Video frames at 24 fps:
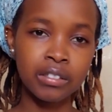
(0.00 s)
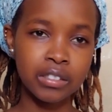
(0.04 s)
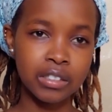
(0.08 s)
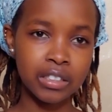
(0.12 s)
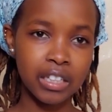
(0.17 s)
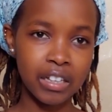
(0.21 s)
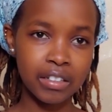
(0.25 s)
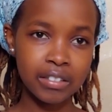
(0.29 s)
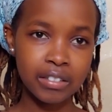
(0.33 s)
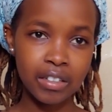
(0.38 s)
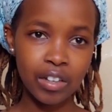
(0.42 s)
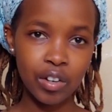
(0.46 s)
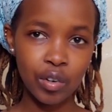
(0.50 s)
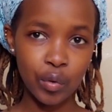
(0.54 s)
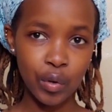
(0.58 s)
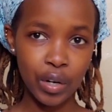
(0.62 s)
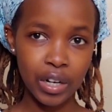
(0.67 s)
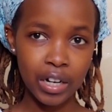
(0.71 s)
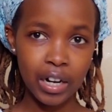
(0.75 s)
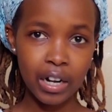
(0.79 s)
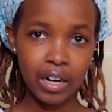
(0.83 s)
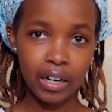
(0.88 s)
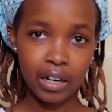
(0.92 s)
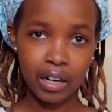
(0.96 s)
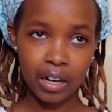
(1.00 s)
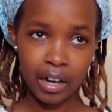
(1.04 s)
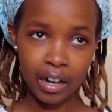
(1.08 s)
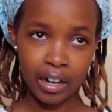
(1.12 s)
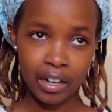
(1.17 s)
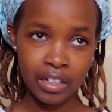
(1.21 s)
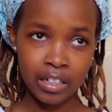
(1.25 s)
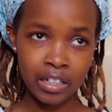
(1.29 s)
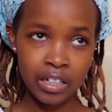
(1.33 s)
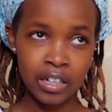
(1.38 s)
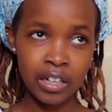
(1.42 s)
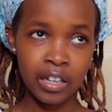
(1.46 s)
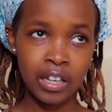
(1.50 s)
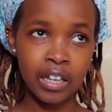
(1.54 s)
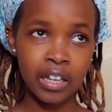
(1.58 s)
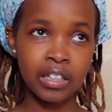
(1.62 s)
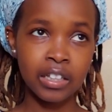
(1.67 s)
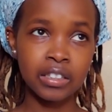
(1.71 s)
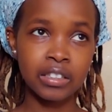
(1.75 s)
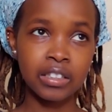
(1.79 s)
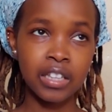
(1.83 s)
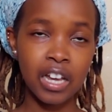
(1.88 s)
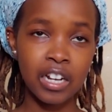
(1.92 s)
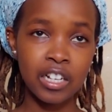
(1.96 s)
Then the rendered lard,
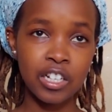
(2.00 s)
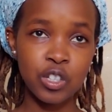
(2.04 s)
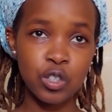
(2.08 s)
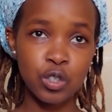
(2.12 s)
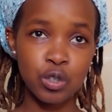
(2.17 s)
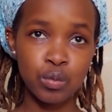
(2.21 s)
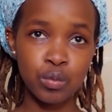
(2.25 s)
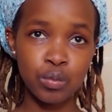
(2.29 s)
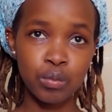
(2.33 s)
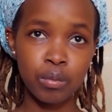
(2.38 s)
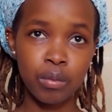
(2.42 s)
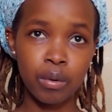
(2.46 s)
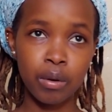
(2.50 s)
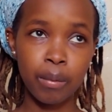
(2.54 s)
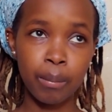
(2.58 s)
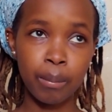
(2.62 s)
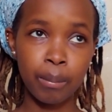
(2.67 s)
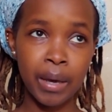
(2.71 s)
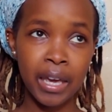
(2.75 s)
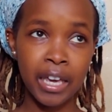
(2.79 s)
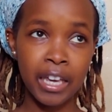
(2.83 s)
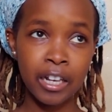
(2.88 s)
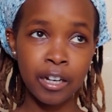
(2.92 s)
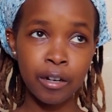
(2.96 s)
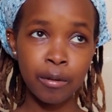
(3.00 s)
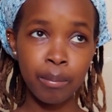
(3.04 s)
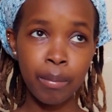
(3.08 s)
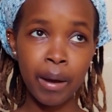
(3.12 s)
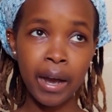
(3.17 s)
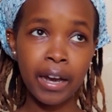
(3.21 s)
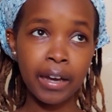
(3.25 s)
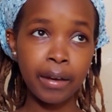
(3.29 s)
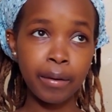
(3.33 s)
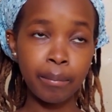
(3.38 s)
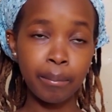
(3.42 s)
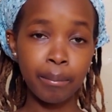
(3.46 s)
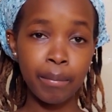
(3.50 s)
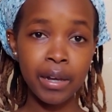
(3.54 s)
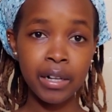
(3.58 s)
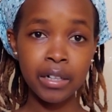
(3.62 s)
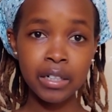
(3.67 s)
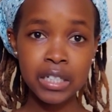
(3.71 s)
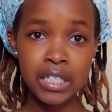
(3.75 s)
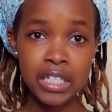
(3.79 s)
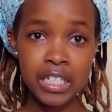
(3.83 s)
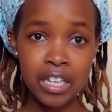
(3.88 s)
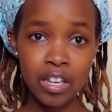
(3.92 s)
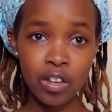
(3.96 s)
that is made by
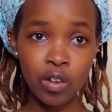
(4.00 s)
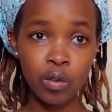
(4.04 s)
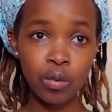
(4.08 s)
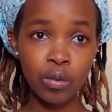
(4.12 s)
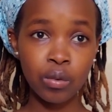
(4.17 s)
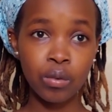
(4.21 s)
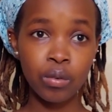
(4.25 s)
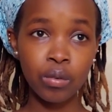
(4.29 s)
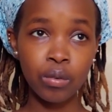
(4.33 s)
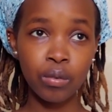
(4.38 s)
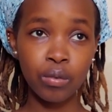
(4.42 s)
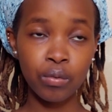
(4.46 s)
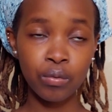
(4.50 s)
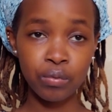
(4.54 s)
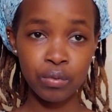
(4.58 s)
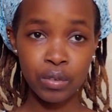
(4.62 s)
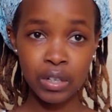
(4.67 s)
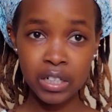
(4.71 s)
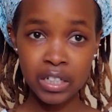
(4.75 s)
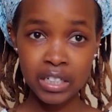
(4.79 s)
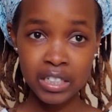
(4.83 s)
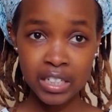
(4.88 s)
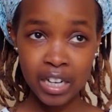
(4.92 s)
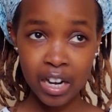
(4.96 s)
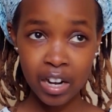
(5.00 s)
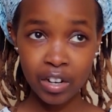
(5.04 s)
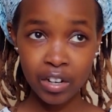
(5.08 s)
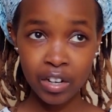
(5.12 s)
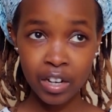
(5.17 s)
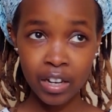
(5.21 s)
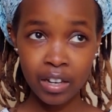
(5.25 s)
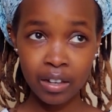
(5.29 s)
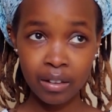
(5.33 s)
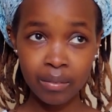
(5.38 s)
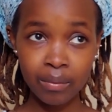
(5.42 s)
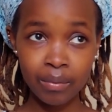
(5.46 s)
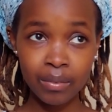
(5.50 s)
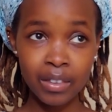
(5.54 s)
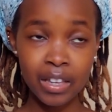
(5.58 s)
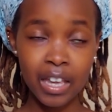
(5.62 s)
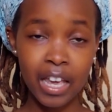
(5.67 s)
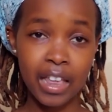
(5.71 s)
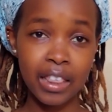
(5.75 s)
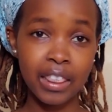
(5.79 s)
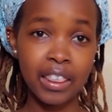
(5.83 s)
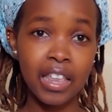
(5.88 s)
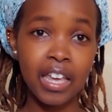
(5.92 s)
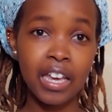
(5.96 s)
melting, filtering,
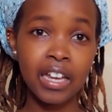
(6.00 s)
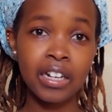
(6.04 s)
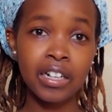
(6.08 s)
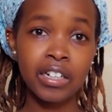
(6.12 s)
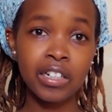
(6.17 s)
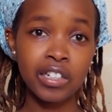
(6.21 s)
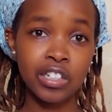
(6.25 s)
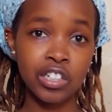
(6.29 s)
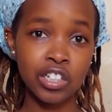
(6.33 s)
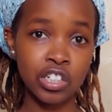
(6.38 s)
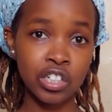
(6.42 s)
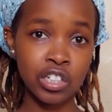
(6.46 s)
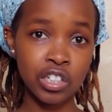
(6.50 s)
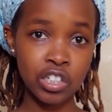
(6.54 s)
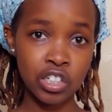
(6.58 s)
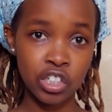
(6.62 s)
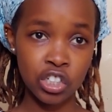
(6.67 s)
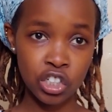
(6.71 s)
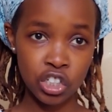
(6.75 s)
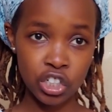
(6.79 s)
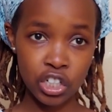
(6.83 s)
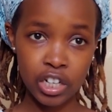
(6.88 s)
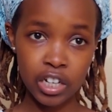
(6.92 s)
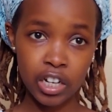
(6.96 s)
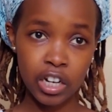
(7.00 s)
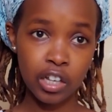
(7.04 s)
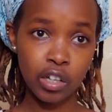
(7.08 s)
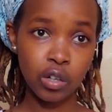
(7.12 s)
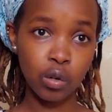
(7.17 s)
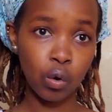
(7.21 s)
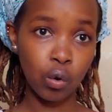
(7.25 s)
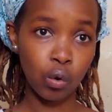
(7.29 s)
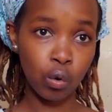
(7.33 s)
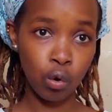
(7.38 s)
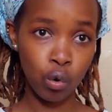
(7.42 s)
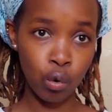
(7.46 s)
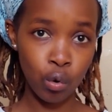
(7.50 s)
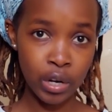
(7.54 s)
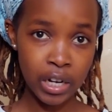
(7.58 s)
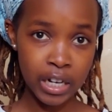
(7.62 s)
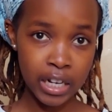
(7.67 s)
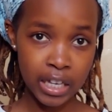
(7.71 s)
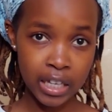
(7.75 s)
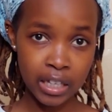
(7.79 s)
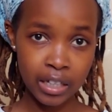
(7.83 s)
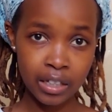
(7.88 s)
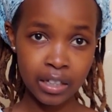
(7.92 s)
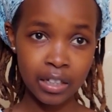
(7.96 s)
and then chilling or
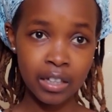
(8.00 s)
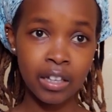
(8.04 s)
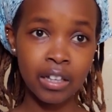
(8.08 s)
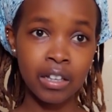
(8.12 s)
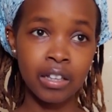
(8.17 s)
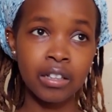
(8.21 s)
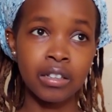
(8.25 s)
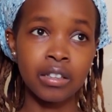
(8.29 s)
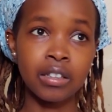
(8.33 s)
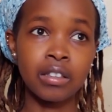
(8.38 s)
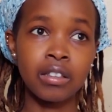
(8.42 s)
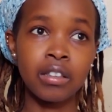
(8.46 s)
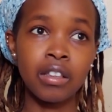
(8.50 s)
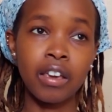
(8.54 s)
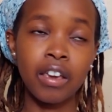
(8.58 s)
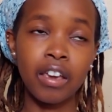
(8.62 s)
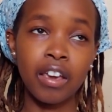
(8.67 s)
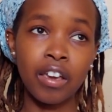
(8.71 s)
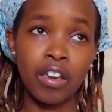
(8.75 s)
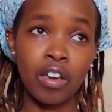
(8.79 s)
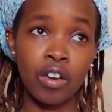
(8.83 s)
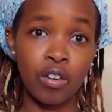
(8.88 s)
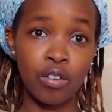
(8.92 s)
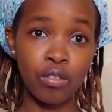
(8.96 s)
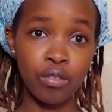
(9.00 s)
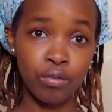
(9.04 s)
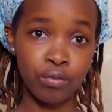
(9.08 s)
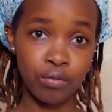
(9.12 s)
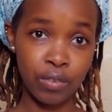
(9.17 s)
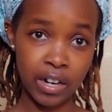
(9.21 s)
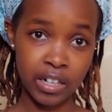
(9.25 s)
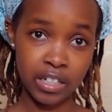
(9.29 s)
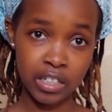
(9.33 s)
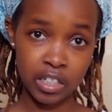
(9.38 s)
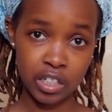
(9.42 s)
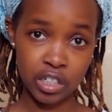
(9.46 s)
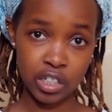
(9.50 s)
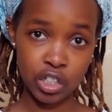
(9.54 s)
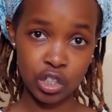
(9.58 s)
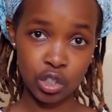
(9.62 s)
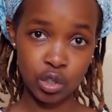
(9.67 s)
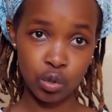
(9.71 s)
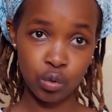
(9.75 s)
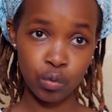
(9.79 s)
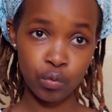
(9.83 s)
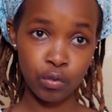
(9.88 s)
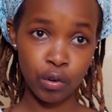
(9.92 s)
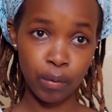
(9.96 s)
cooling the fatty
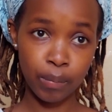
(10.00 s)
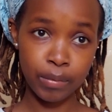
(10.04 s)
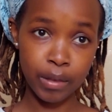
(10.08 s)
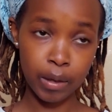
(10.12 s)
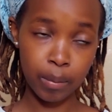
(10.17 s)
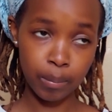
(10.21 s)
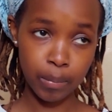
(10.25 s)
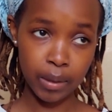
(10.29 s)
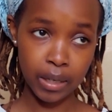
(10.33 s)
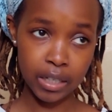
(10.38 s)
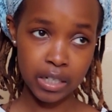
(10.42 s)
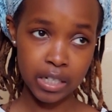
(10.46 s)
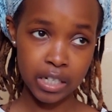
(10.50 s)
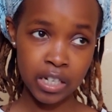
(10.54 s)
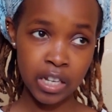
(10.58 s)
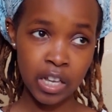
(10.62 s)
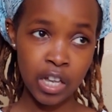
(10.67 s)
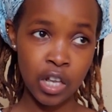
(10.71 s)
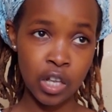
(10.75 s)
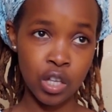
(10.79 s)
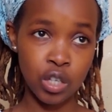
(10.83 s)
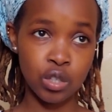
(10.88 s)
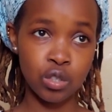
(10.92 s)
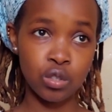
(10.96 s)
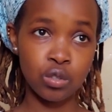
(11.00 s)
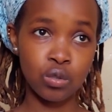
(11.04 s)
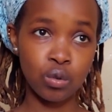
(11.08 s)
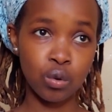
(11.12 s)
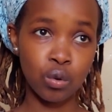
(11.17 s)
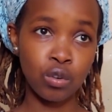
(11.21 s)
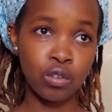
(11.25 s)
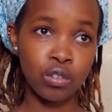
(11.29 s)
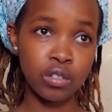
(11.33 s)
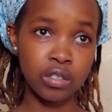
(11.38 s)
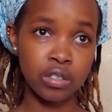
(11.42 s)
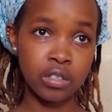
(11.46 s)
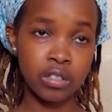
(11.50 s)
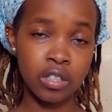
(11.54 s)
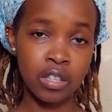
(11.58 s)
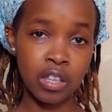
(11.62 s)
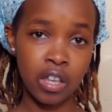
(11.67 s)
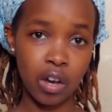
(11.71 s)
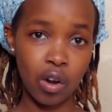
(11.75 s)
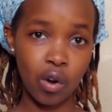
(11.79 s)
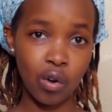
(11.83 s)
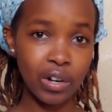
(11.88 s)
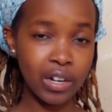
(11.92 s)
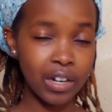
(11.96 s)
tissue from the meat. So the
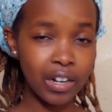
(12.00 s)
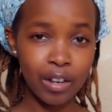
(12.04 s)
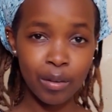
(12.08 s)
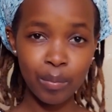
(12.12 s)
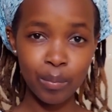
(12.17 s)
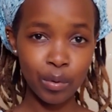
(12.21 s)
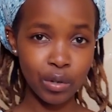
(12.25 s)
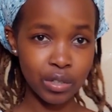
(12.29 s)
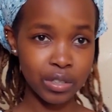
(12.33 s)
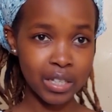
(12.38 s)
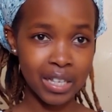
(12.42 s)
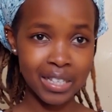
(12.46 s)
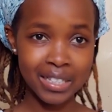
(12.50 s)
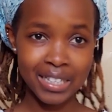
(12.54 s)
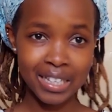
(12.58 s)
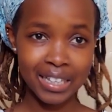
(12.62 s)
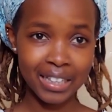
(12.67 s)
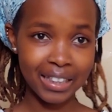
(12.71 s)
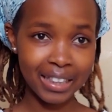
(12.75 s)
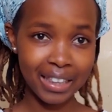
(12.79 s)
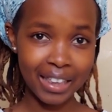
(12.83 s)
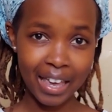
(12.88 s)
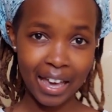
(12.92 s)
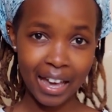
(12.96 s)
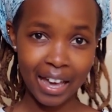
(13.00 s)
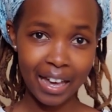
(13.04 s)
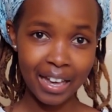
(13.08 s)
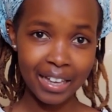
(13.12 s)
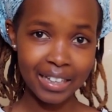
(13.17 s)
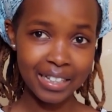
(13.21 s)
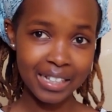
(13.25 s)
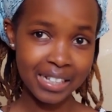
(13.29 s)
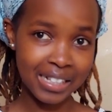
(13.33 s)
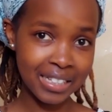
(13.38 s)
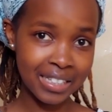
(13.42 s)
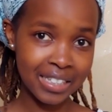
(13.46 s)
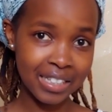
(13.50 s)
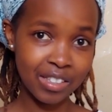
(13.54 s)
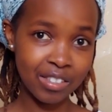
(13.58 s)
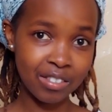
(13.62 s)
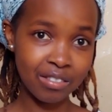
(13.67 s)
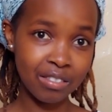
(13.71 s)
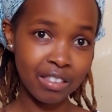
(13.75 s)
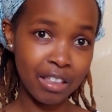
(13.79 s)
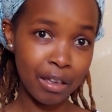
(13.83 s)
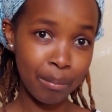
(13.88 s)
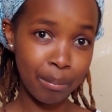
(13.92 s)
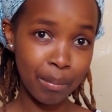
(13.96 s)
only processing there is
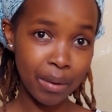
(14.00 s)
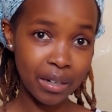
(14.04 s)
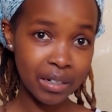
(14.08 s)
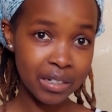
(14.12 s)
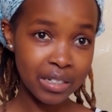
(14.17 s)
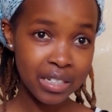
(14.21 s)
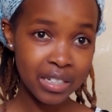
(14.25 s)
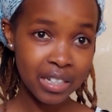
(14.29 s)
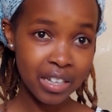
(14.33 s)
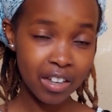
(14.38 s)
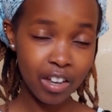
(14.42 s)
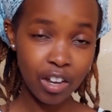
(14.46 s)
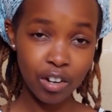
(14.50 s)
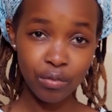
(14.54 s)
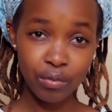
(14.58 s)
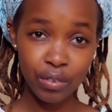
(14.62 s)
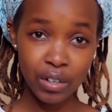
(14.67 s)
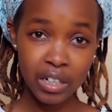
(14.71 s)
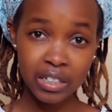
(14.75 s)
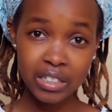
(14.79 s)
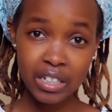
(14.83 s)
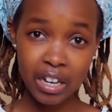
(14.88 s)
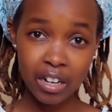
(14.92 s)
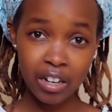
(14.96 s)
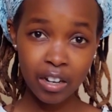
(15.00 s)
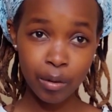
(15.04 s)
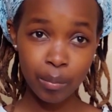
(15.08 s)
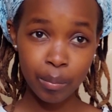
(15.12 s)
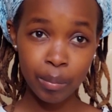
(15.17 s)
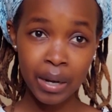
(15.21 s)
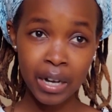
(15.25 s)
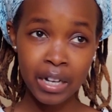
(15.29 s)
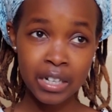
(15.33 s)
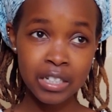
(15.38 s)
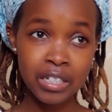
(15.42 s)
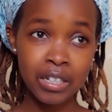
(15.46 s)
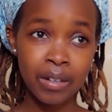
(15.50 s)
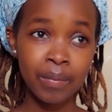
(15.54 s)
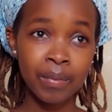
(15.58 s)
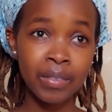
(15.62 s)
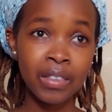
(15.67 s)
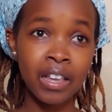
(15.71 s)
the melting and filtering part.